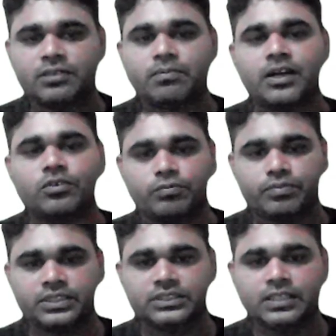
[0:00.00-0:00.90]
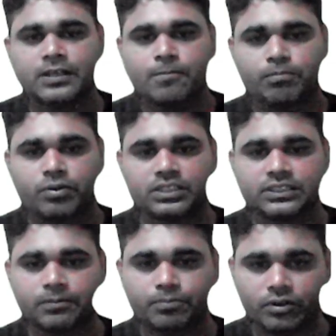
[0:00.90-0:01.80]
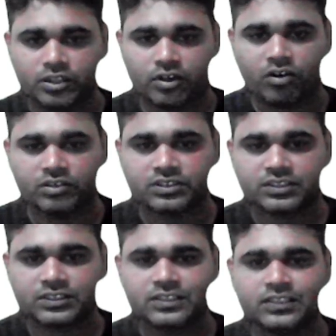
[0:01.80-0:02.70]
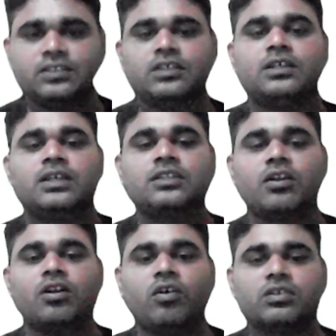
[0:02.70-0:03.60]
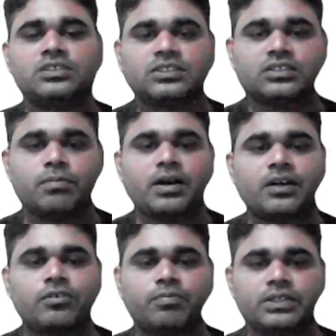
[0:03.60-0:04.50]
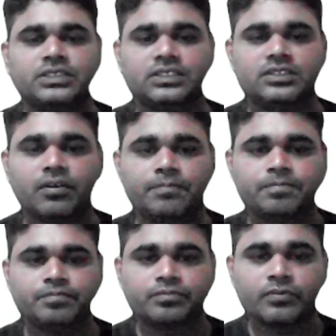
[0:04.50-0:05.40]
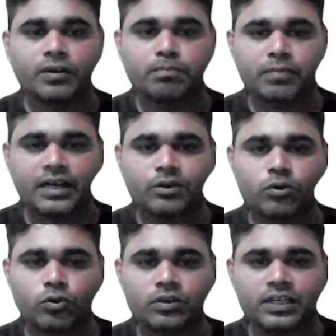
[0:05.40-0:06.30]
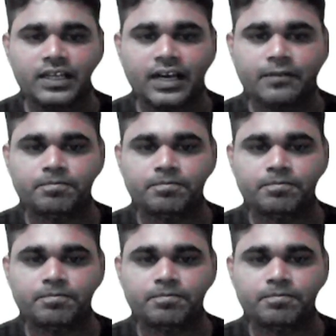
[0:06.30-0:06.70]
macrophage. For example, the lungs, in the lungs the macrophage is the macroglia.